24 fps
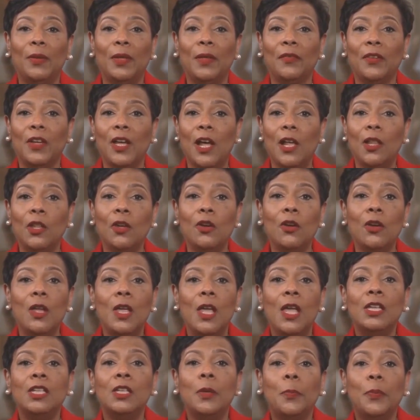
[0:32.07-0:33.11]
of color
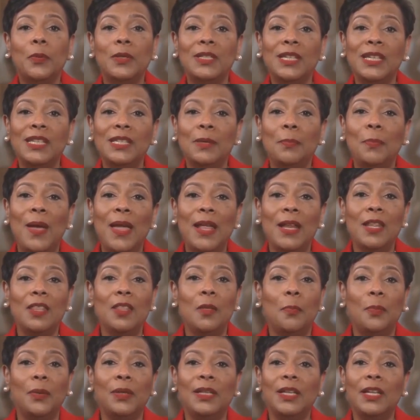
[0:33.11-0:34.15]
to participate in the
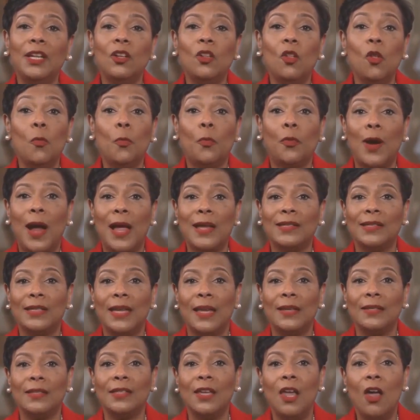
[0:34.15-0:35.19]
political
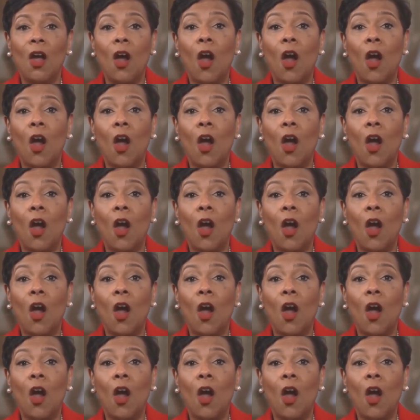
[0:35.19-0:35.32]
process